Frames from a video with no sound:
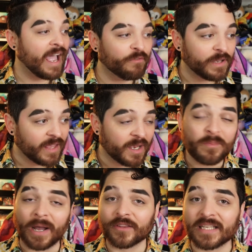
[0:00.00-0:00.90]
Everything
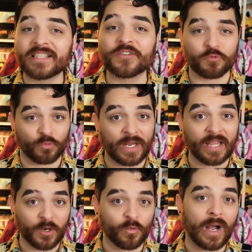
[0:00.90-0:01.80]
about this is
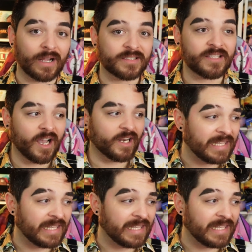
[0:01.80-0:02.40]
really well done.